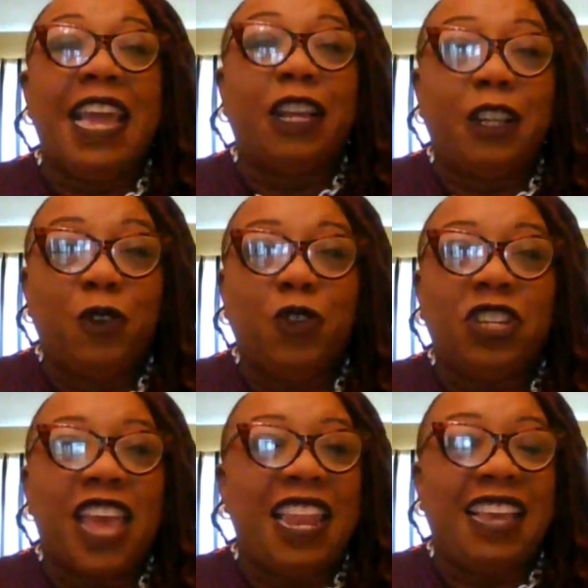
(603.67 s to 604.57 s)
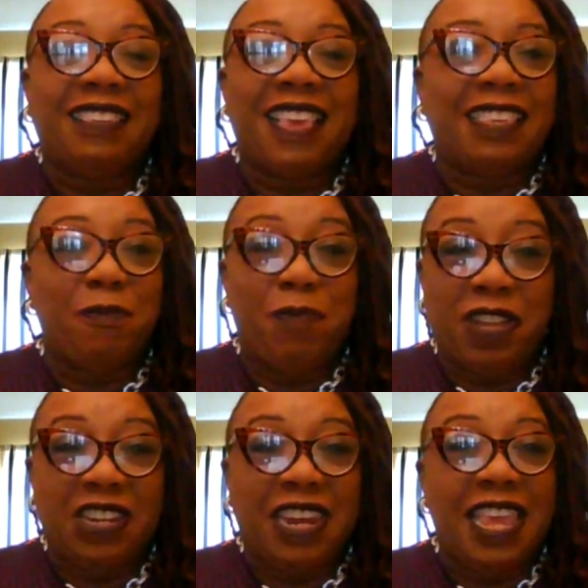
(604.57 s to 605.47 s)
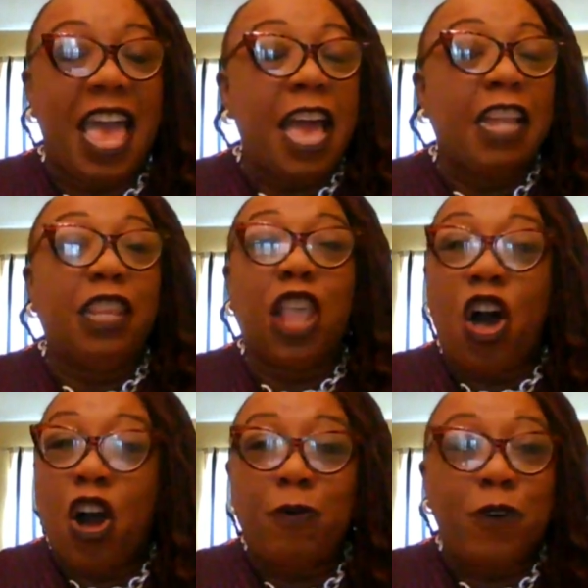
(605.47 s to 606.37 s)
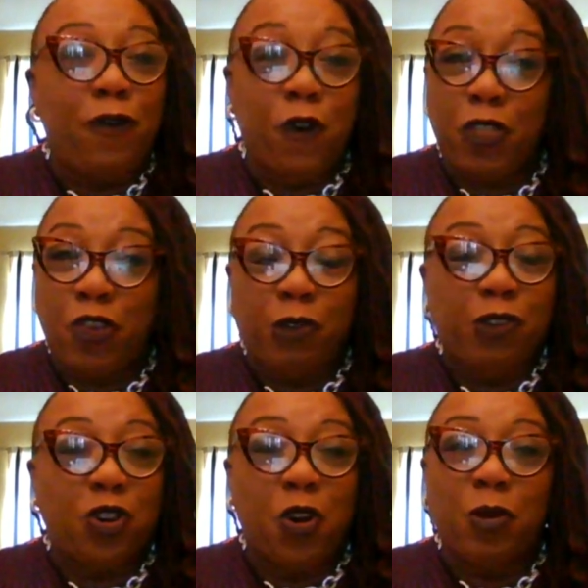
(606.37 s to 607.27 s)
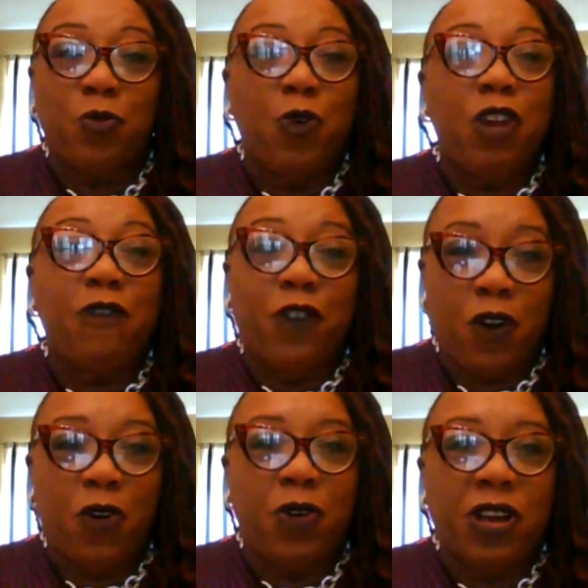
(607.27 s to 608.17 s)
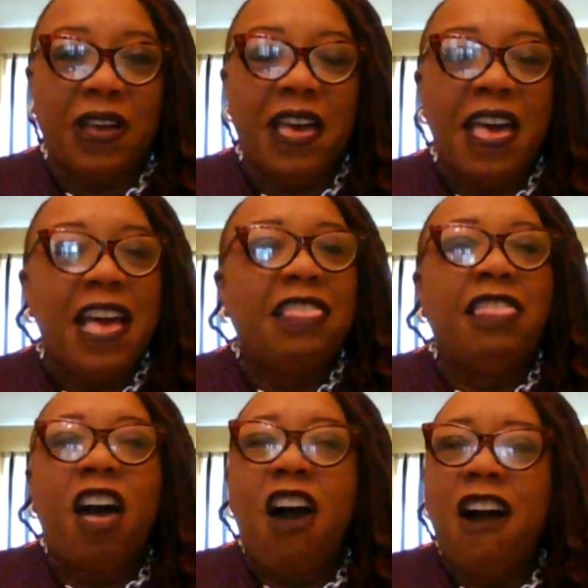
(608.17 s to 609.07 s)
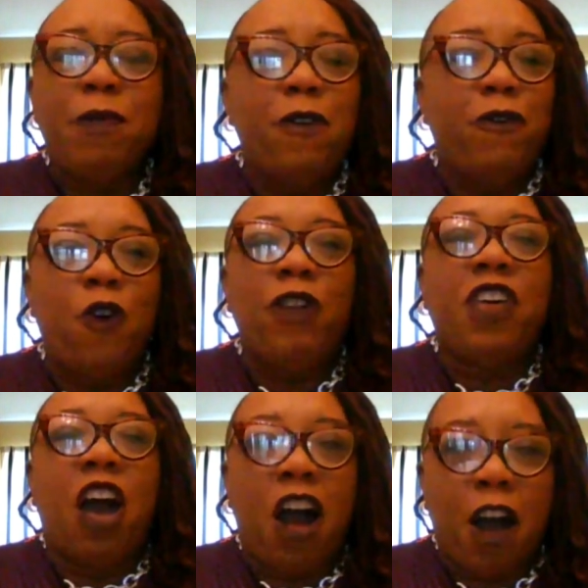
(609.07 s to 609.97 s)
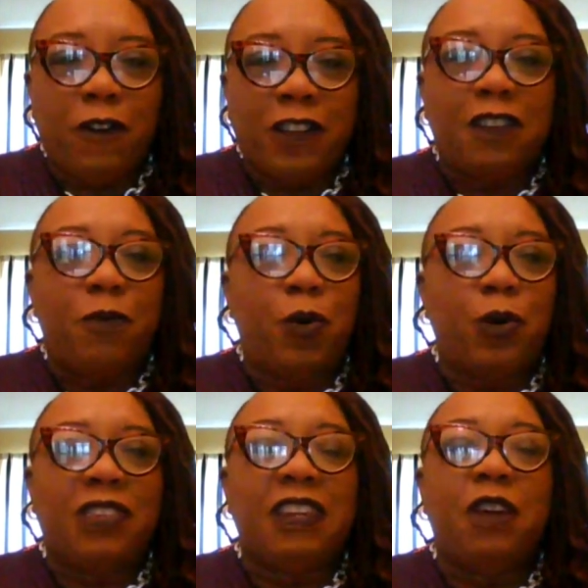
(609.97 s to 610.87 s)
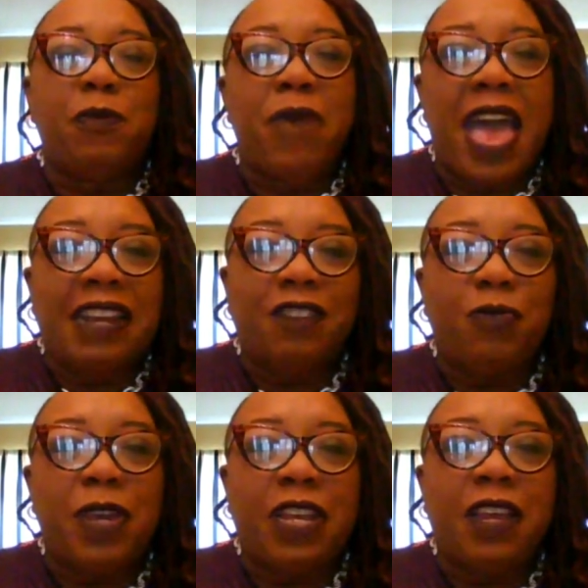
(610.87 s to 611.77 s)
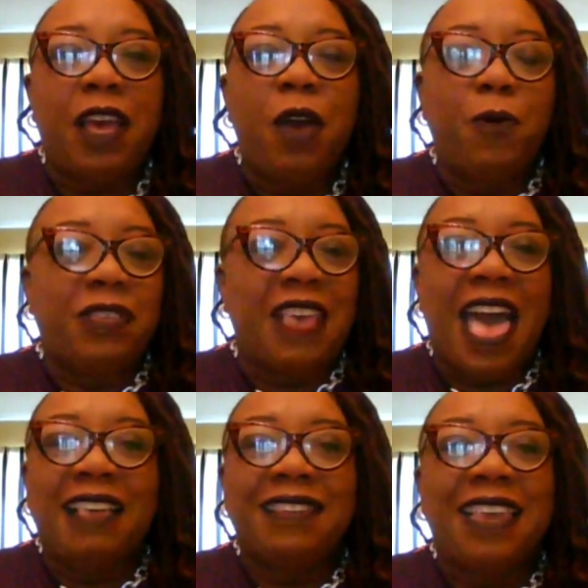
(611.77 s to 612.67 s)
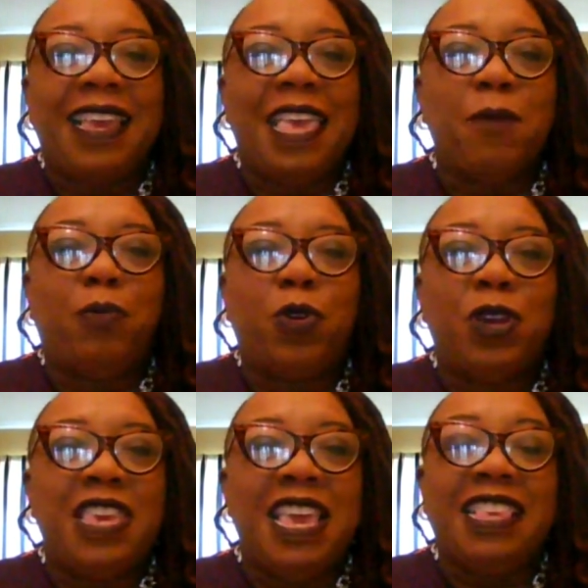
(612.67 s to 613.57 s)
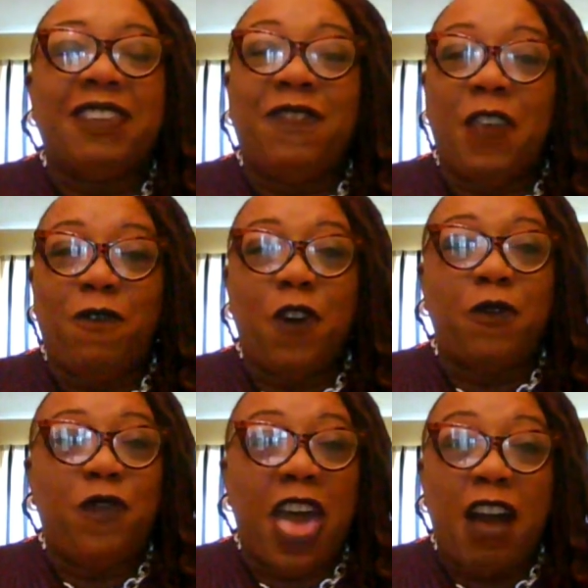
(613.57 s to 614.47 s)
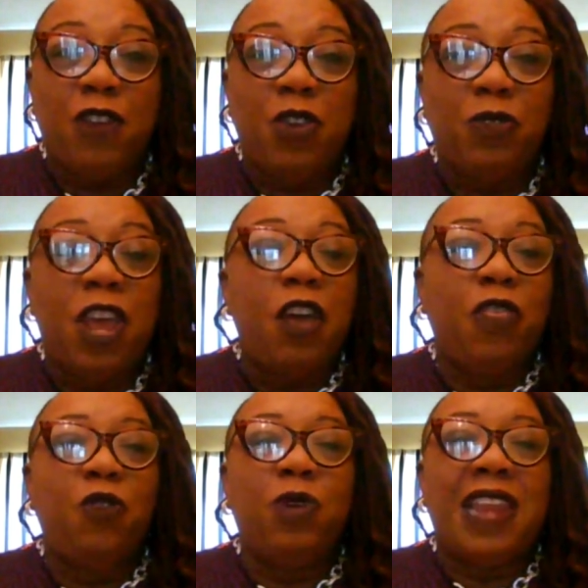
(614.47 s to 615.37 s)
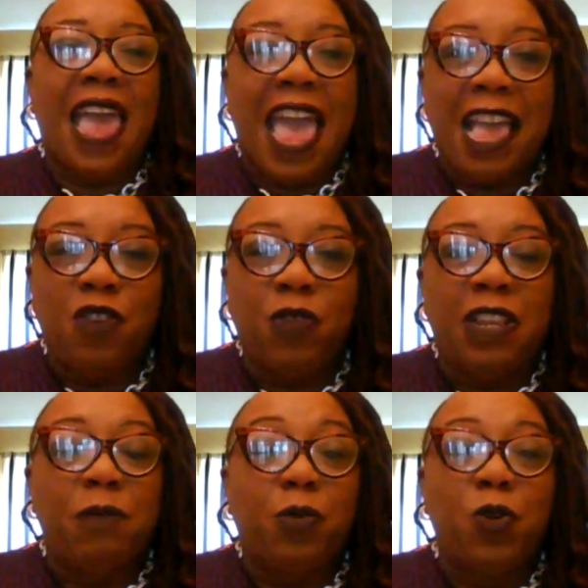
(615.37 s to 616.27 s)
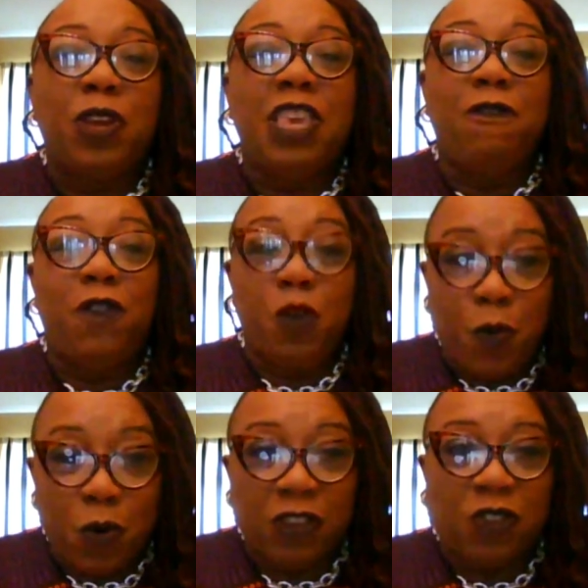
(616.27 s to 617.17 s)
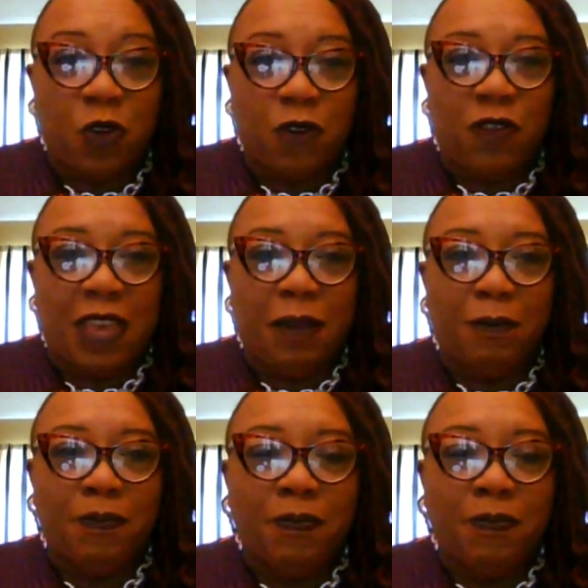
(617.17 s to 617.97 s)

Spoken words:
inclusion, and accessibility long before those terms were in vogue, long before the Office of Personnel Management was asking employees if they felt valued through an annual employee viewpoint survey,